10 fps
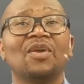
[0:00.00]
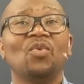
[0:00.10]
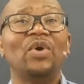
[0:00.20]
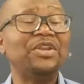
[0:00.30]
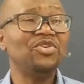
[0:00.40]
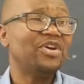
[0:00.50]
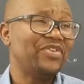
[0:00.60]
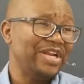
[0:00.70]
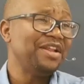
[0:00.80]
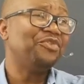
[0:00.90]
When you
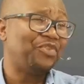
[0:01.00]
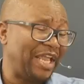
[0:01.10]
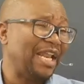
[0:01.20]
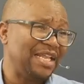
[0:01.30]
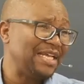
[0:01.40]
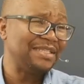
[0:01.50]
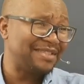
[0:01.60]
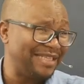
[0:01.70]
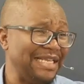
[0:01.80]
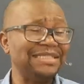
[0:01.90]
are in a valley
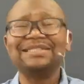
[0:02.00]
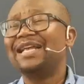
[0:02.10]
and things